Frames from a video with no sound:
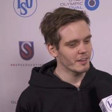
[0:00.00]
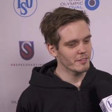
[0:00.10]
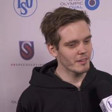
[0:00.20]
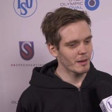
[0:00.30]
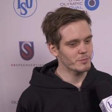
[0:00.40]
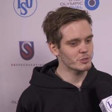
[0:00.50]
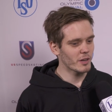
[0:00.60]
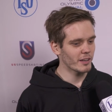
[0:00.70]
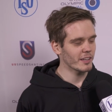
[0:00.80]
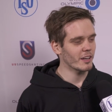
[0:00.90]
If I'm
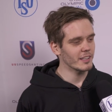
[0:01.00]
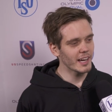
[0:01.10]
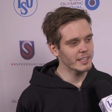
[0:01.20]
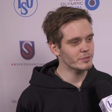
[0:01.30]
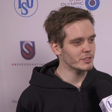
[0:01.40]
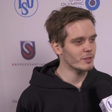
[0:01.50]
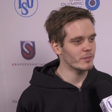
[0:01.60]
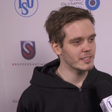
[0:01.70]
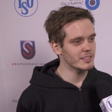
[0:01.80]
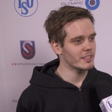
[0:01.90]
struggling on the ice for some
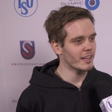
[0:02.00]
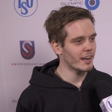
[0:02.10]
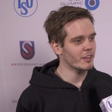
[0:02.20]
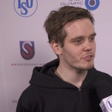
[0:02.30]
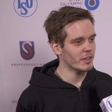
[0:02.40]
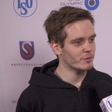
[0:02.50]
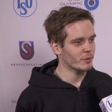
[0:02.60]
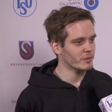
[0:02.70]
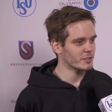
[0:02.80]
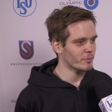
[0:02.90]
reason, then I try to
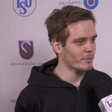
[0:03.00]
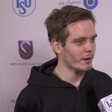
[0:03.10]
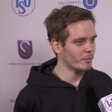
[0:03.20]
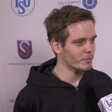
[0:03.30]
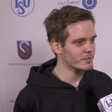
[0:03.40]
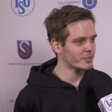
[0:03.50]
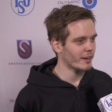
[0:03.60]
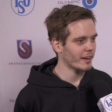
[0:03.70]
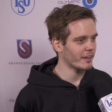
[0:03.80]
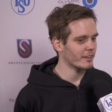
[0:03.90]
focus on my problems, so
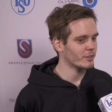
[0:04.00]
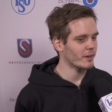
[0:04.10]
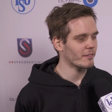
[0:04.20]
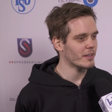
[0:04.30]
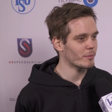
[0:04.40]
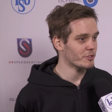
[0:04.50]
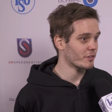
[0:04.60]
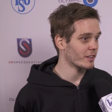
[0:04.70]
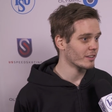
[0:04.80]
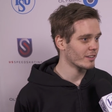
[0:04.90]
I don't have that much
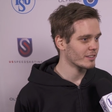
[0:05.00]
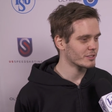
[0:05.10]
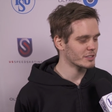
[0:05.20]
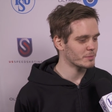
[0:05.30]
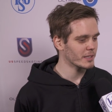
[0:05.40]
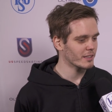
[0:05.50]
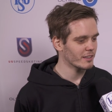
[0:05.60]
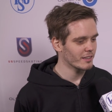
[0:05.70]
fun, so to speak.